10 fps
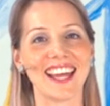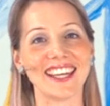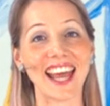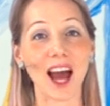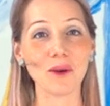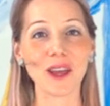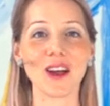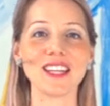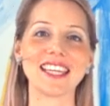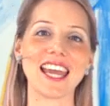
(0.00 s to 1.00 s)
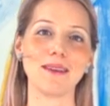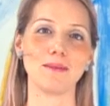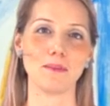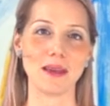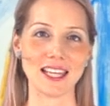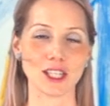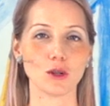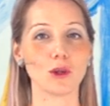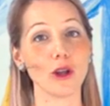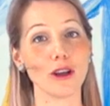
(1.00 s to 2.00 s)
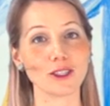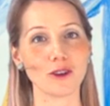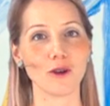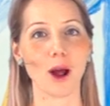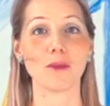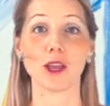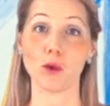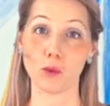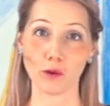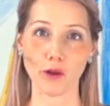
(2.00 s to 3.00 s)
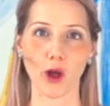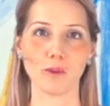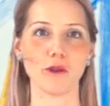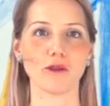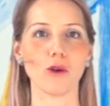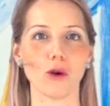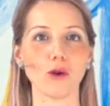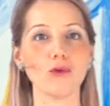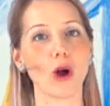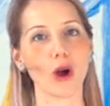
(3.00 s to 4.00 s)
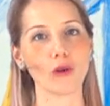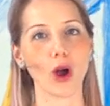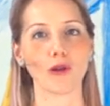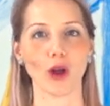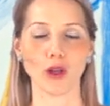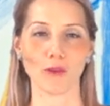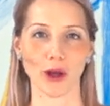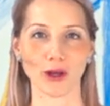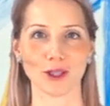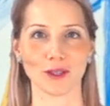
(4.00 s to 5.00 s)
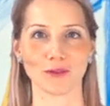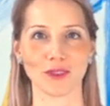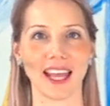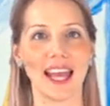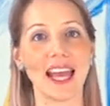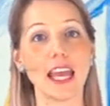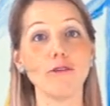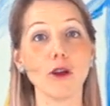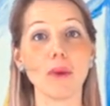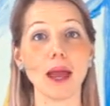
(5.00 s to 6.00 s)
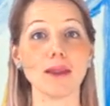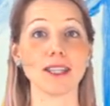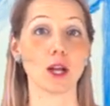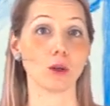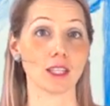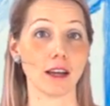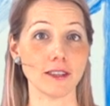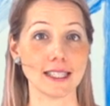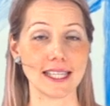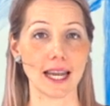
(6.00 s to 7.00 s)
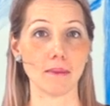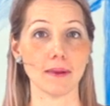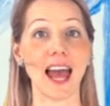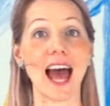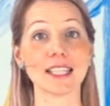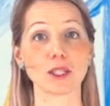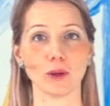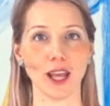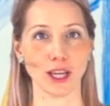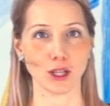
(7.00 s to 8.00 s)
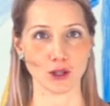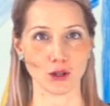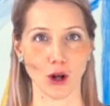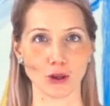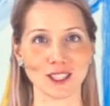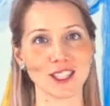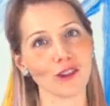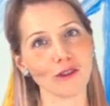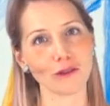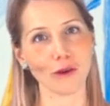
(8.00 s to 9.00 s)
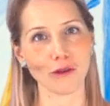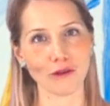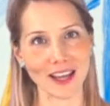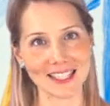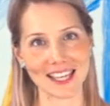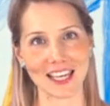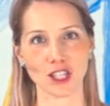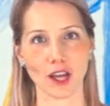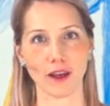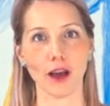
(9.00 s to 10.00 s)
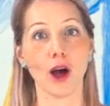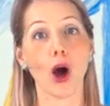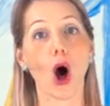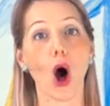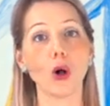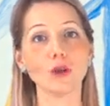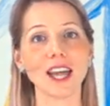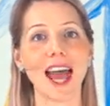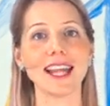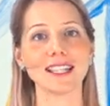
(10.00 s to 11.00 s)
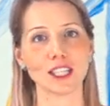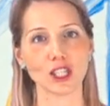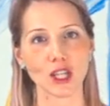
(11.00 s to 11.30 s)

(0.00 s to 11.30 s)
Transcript: Now we're going to keep the beat to a nursery rhyme that you would have heard before, row, row, row your boat. If your baby is old enough to sit up and has good head control, sit on the floor facing each other, hold hands and